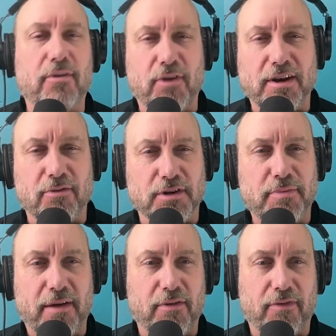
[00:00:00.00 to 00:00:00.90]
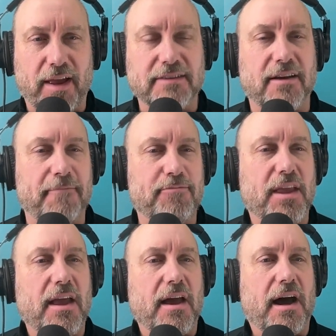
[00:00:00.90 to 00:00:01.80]
thing to reflect on.
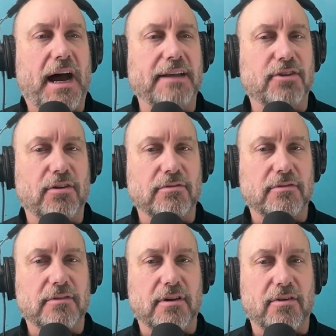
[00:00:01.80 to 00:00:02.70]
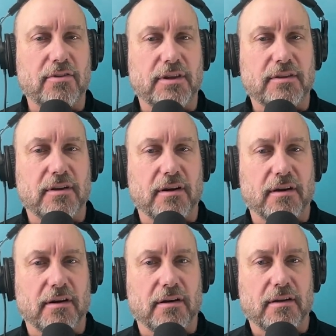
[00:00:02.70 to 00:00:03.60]
I don't know that
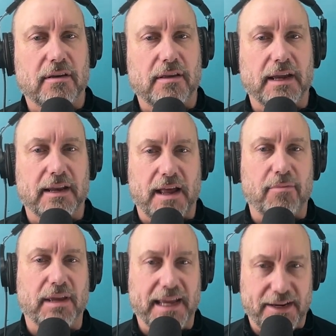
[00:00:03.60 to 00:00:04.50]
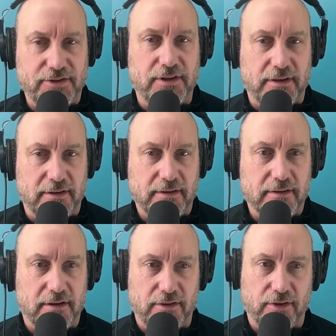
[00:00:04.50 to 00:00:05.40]
they're like an obligation,
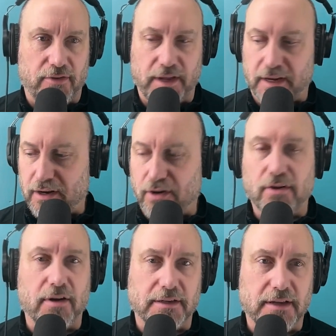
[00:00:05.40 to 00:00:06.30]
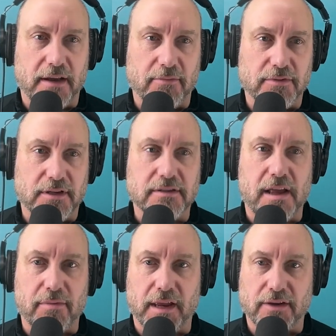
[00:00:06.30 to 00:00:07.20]
although they can occur at times as an
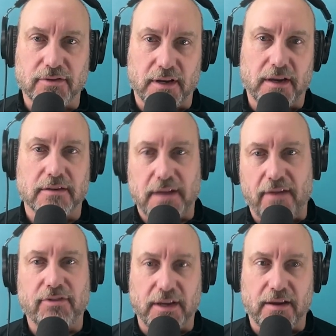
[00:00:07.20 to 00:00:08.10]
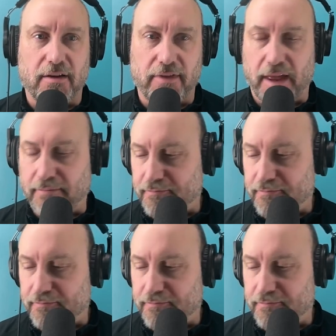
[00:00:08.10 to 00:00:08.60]
obligation. Like, yes, I have to take care of that.